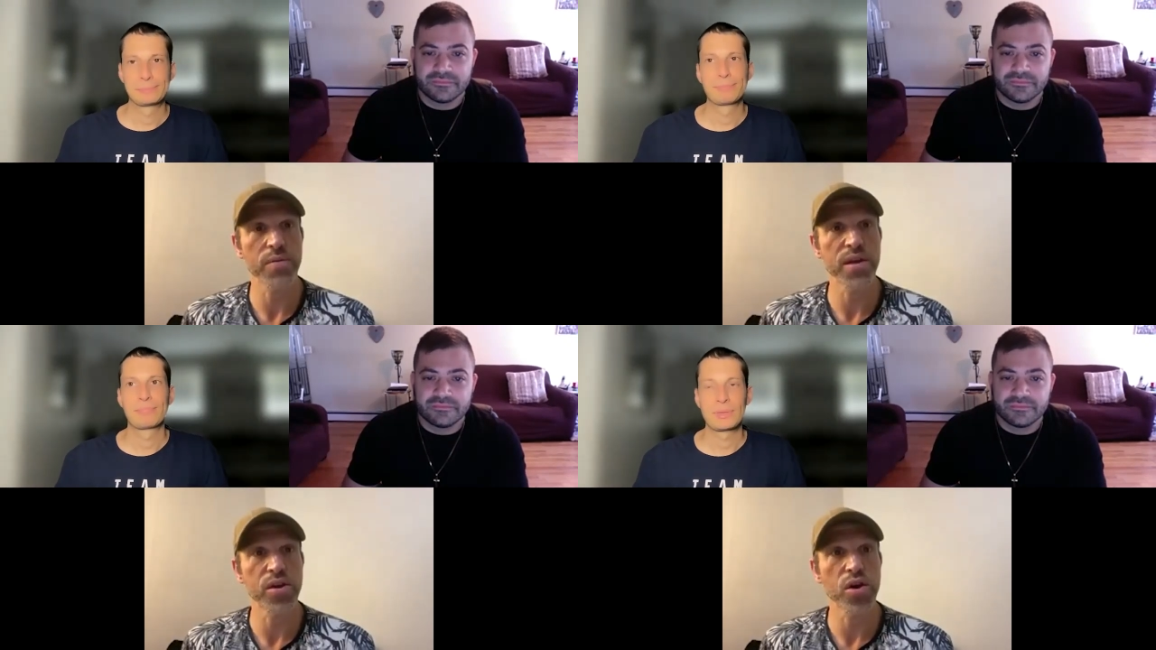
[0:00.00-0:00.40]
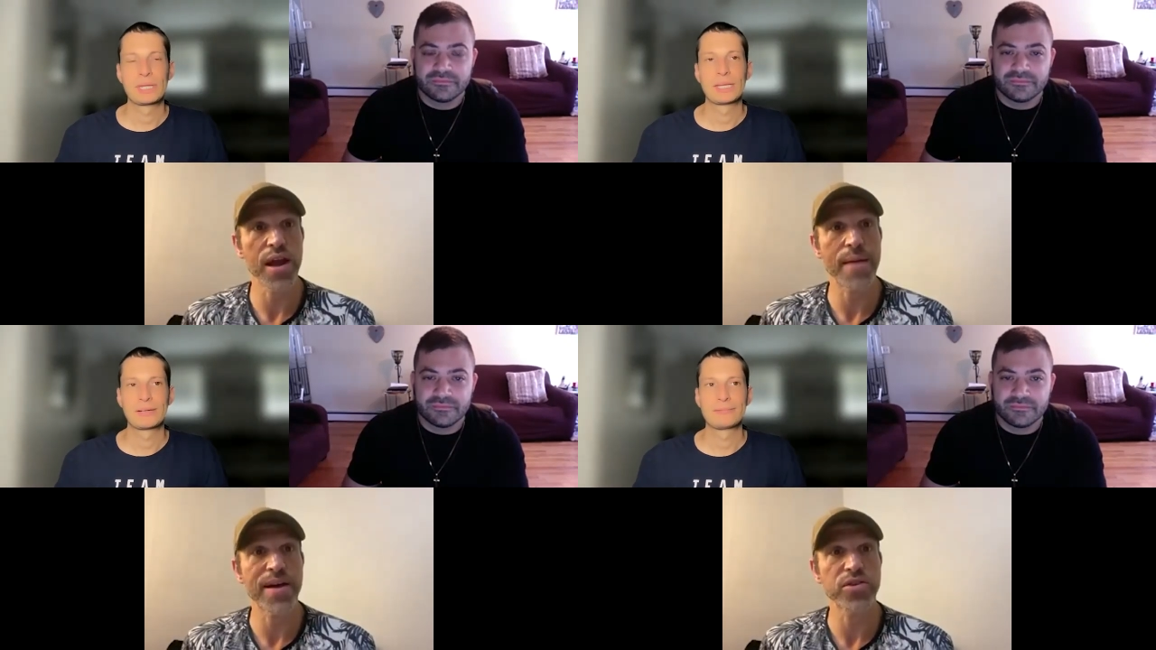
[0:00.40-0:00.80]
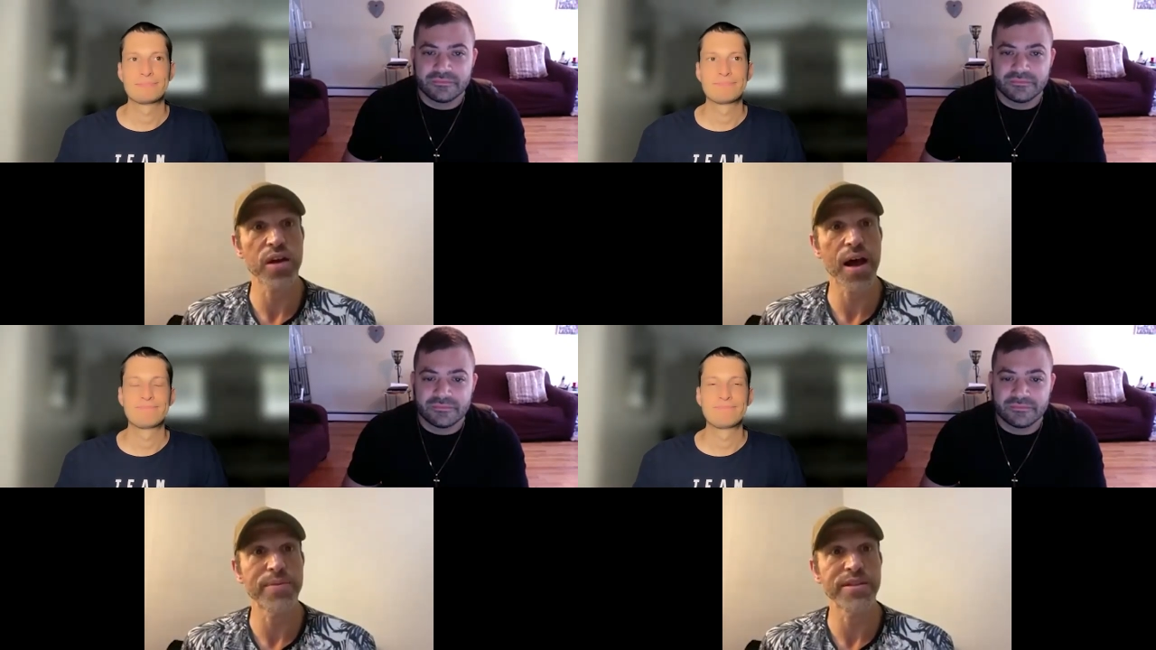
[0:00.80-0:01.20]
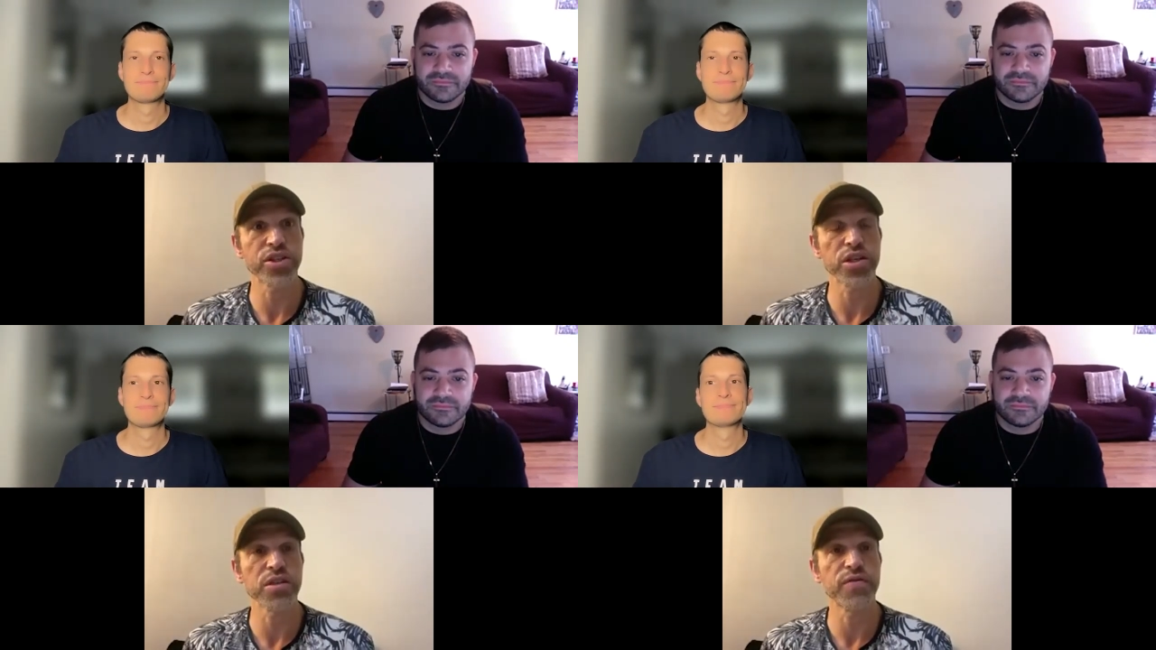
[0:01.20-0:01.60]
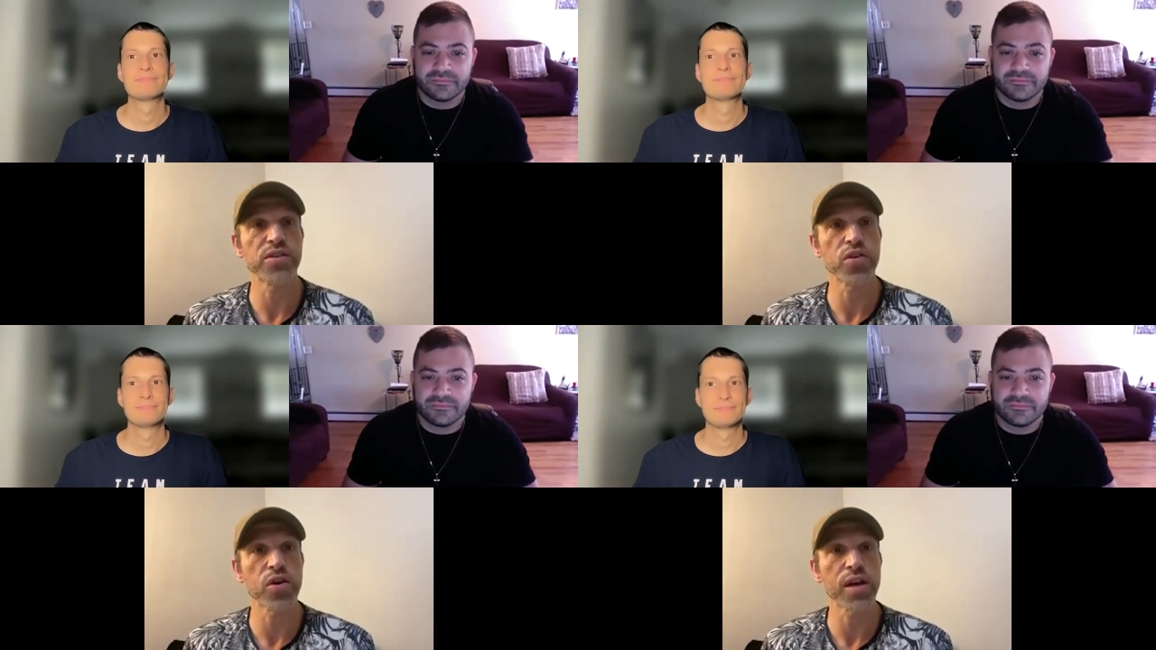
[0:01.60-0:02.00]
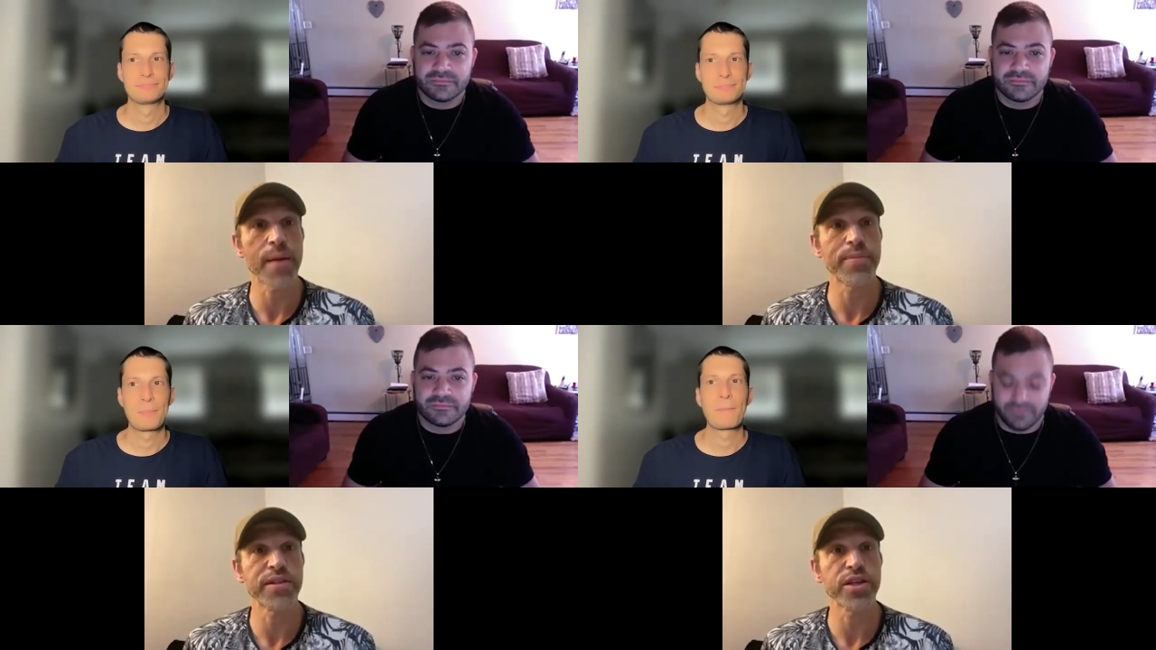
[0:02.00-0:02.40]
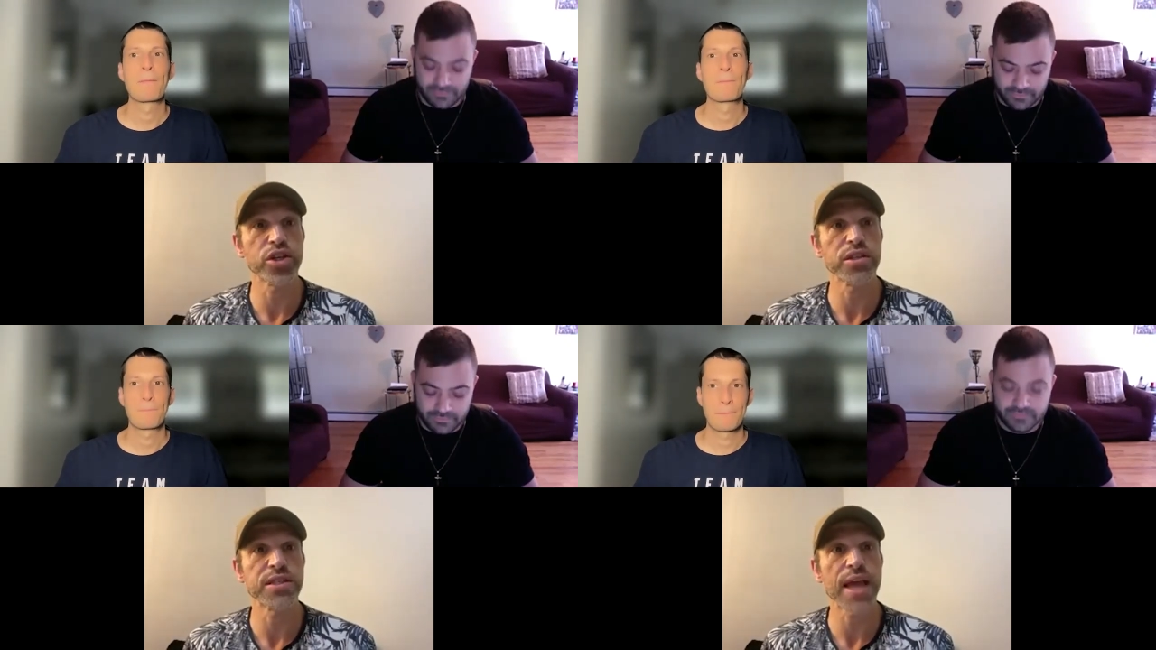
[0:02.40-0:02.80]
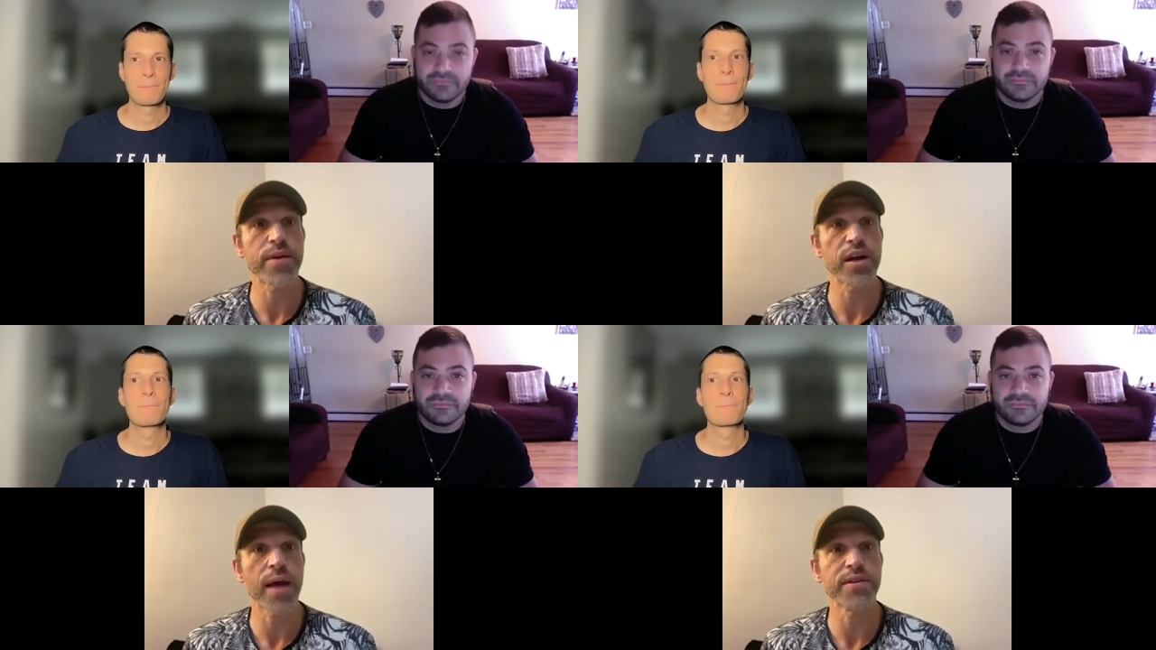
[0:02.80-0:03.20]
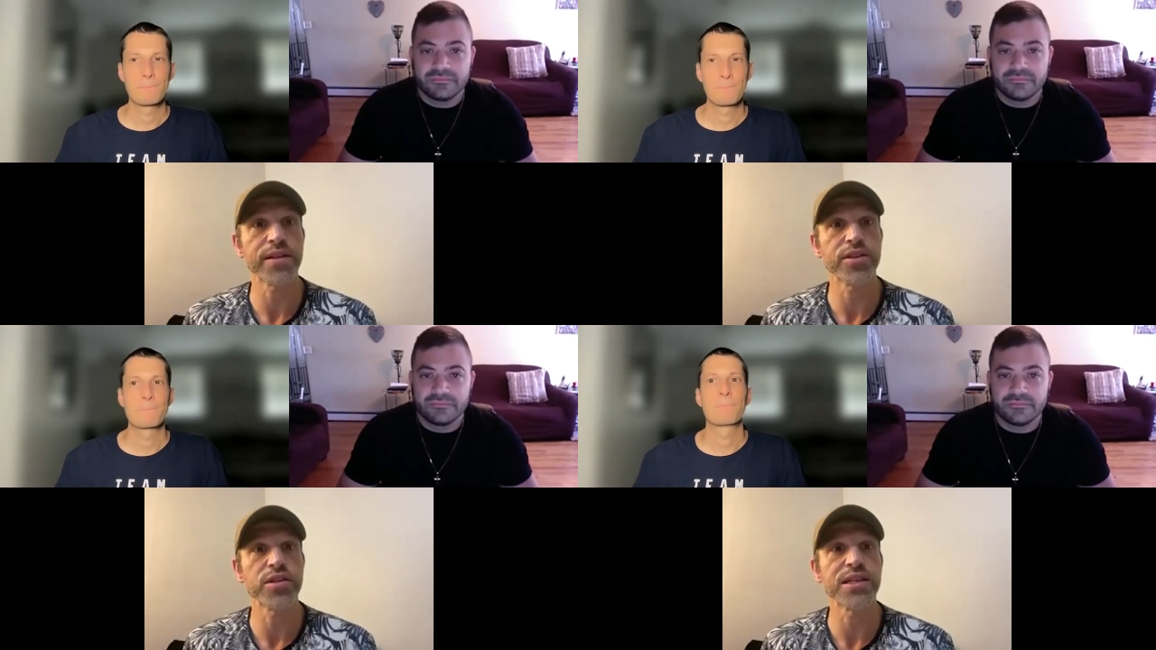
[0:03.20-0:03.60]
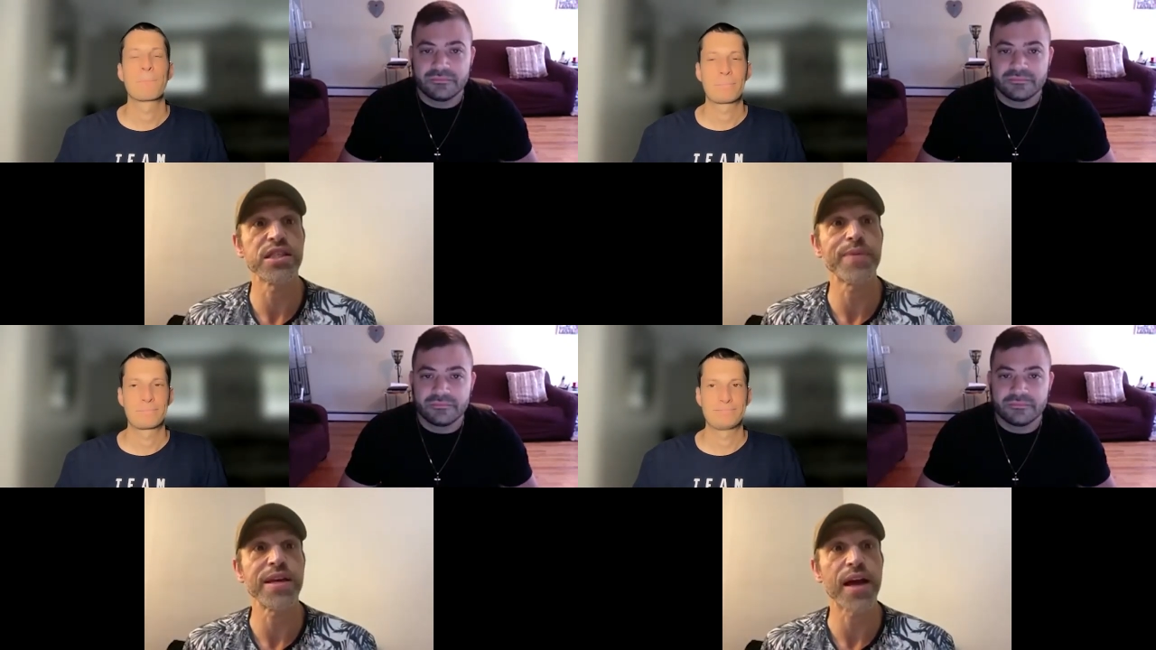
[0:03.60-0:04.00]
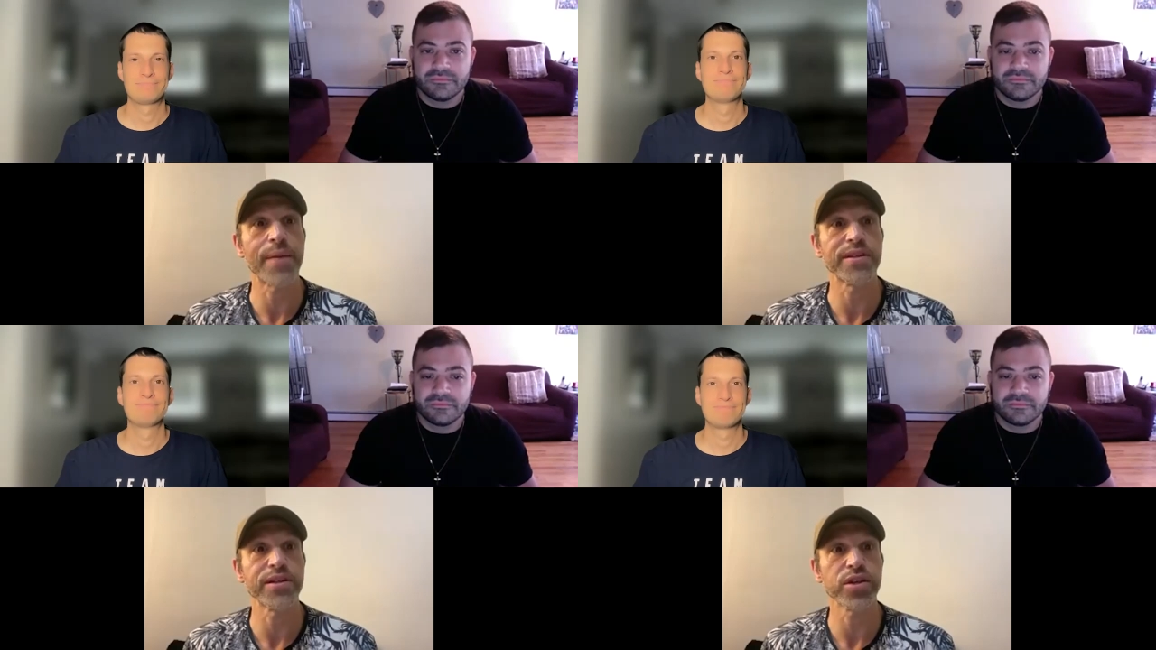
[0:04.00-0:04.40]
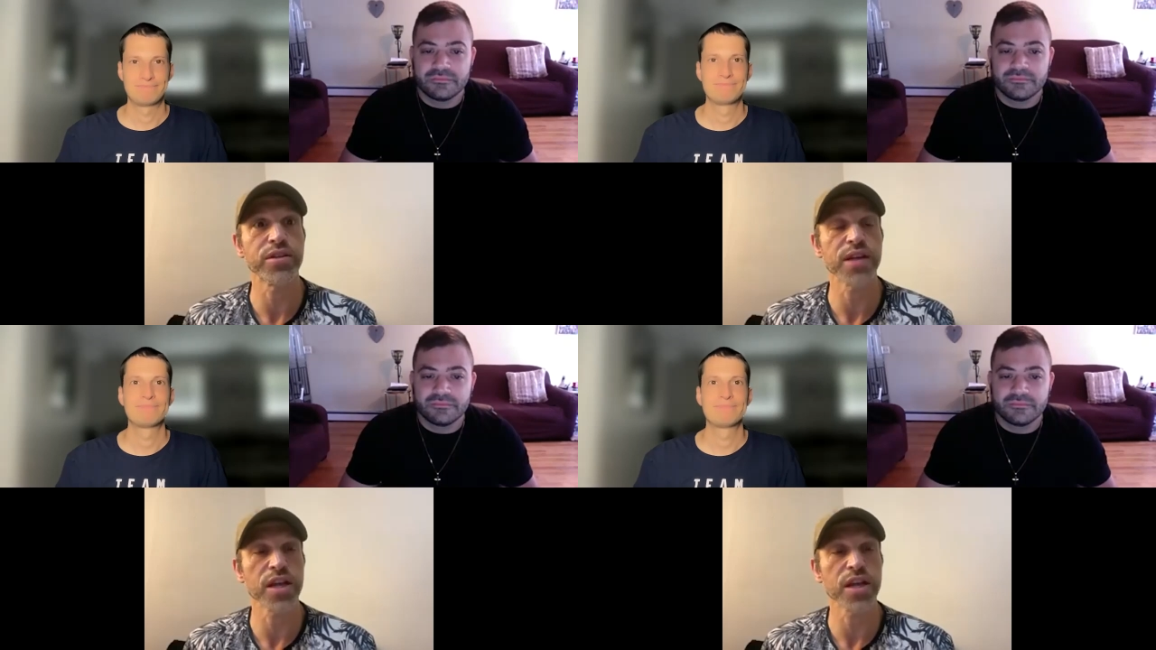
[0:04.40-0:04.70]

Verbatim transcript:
Speaker 1: be good at mental competitions, physical competitions, stamina competitions, and speed competitions.